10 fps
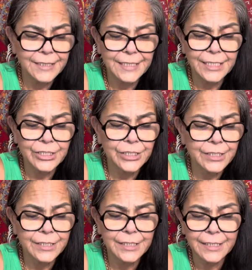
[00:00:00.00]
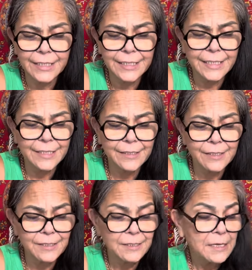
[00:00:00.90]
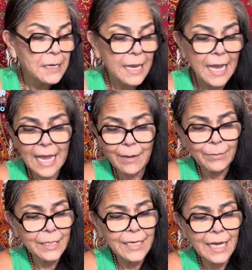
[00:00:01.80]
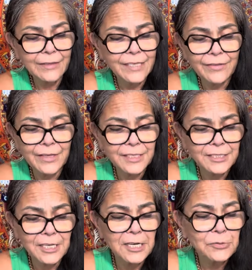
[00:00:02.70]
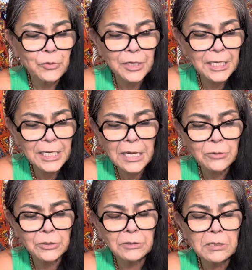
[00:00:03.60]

attention to the details. I mean, I say things started working out.